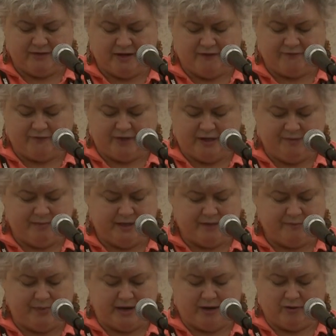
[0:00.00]
enough freedom
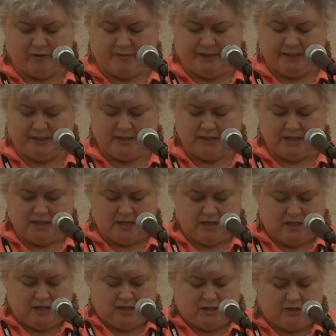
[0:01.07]
and empowerment
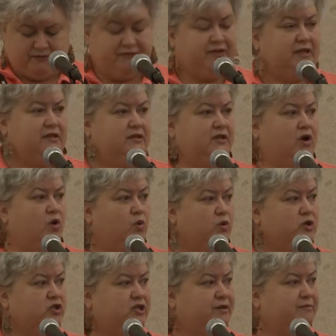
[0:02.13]
to feel the
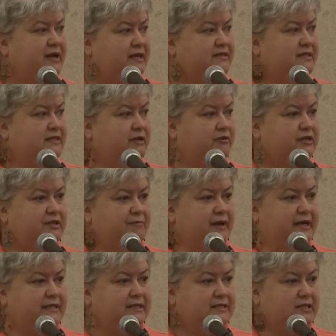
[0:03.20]
ownership necessary to
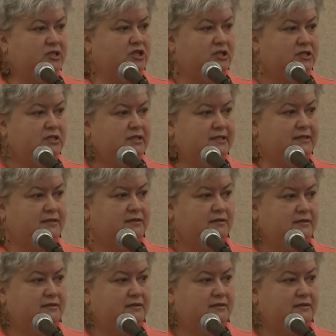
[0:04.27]
make decisions?